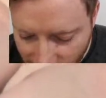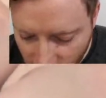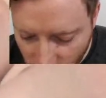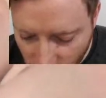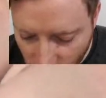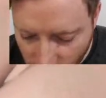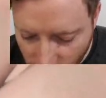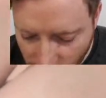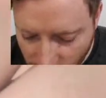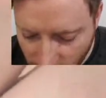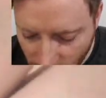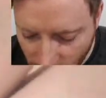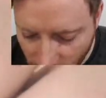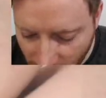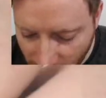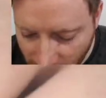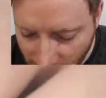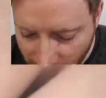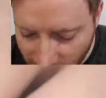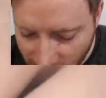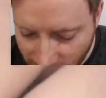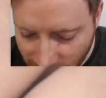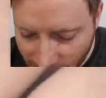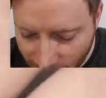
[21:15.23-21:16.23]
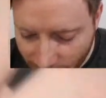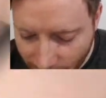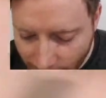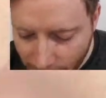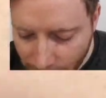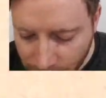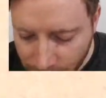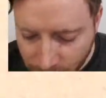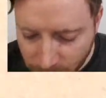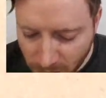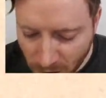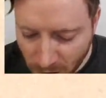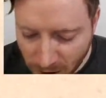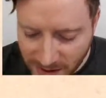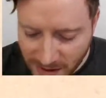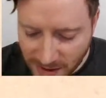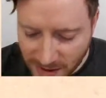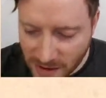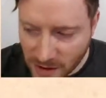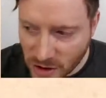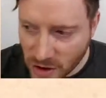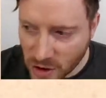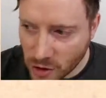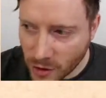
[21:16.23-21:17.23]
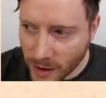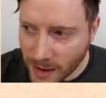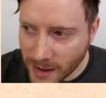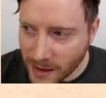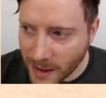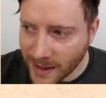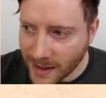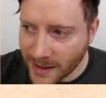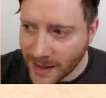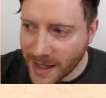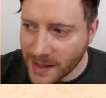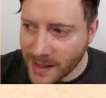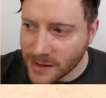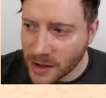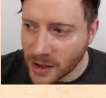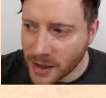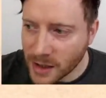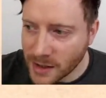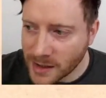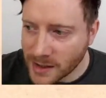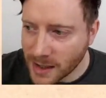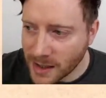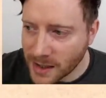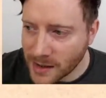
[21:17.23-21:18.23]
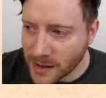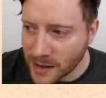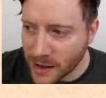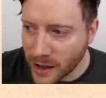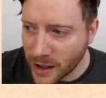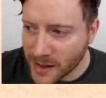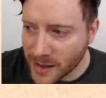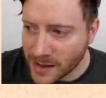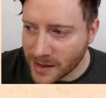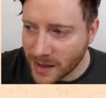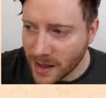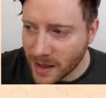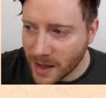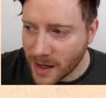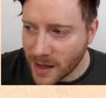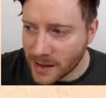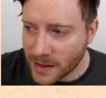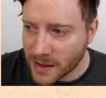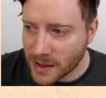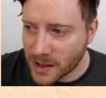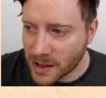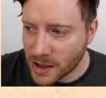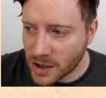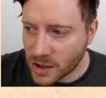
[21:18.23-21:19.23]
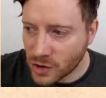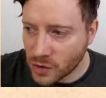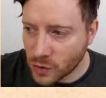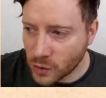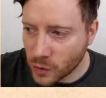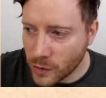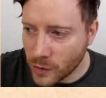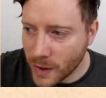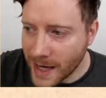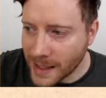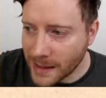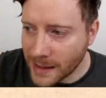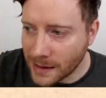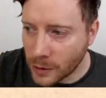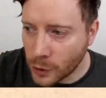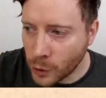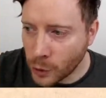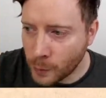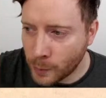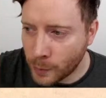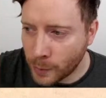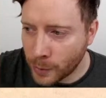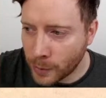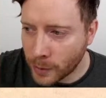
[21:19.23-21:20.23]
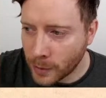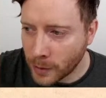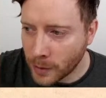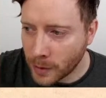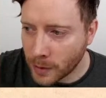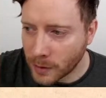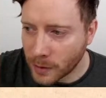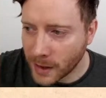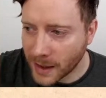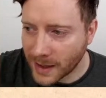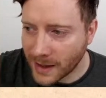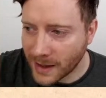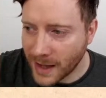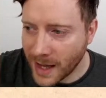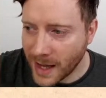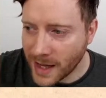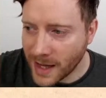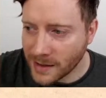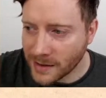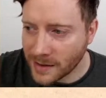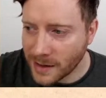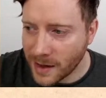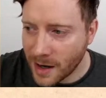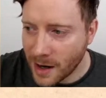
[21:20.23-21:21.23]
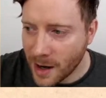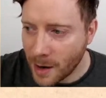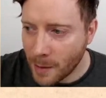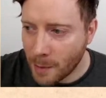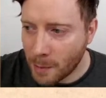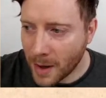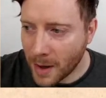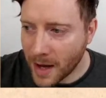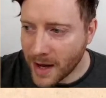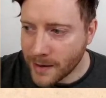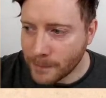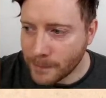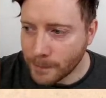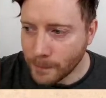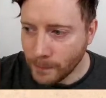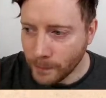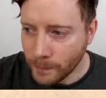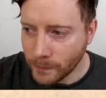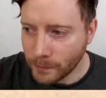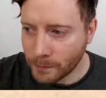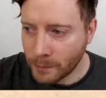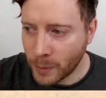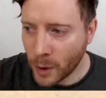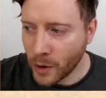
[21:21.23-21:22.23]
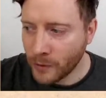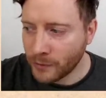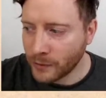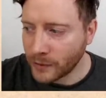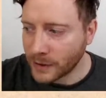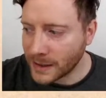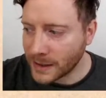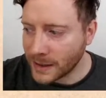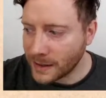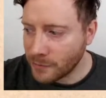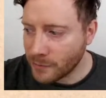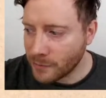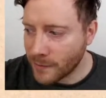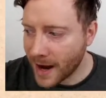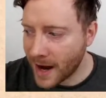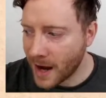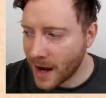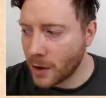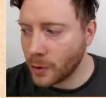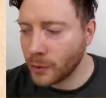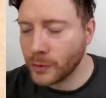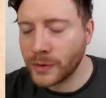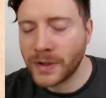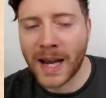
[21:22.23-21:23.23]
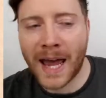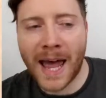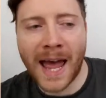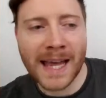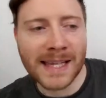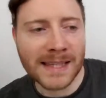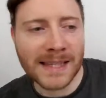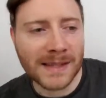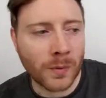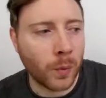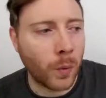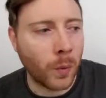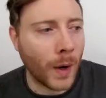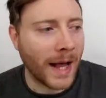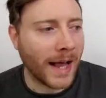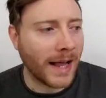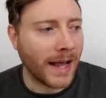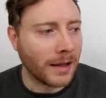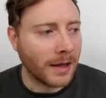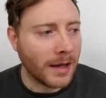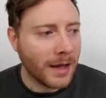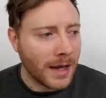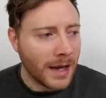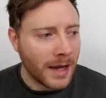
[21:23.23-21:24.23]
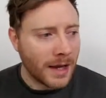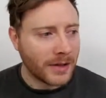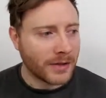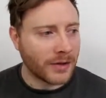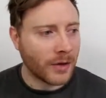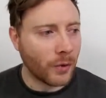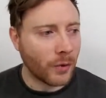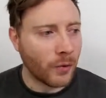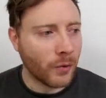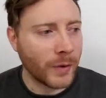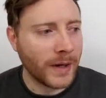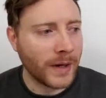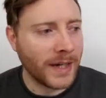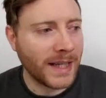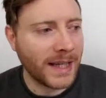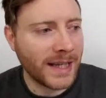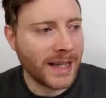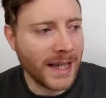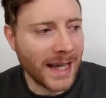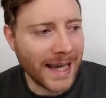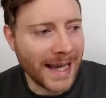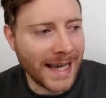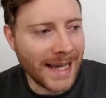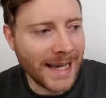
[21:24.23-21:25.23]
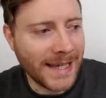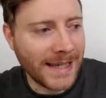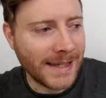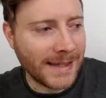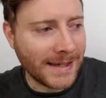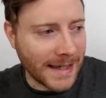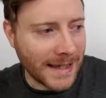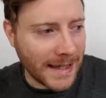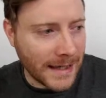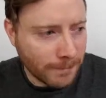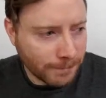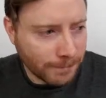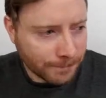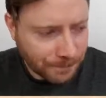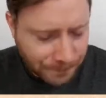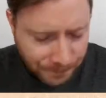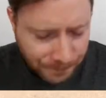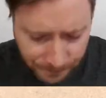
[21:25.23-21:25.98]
too, so that it's nice and straight like that. So you can see it's a nice straight loop like that, but perfectly round as well. So really easy